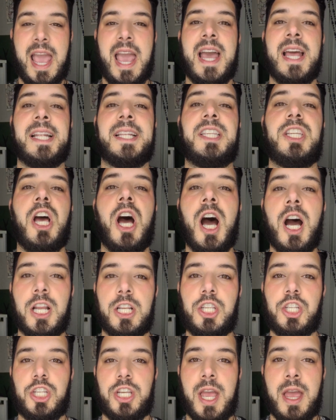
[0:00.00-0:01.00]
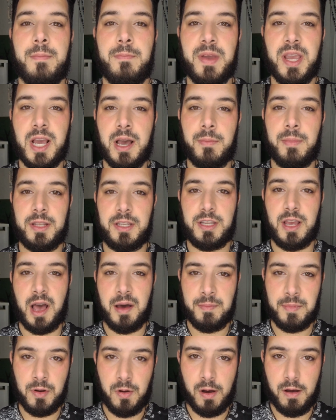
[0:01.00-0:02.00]
and touch and become a
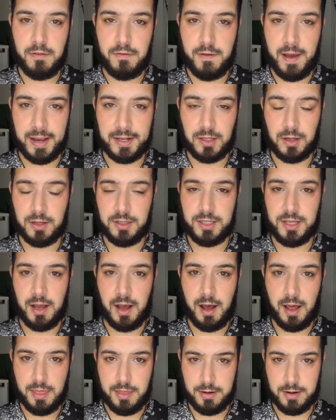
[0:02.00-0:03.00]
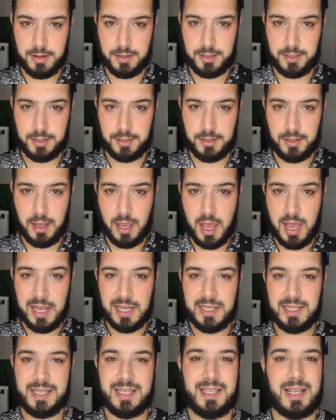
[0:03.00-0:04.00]
domino effect onto others.
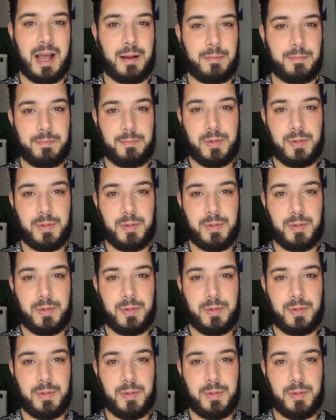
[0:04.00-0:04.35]
Stop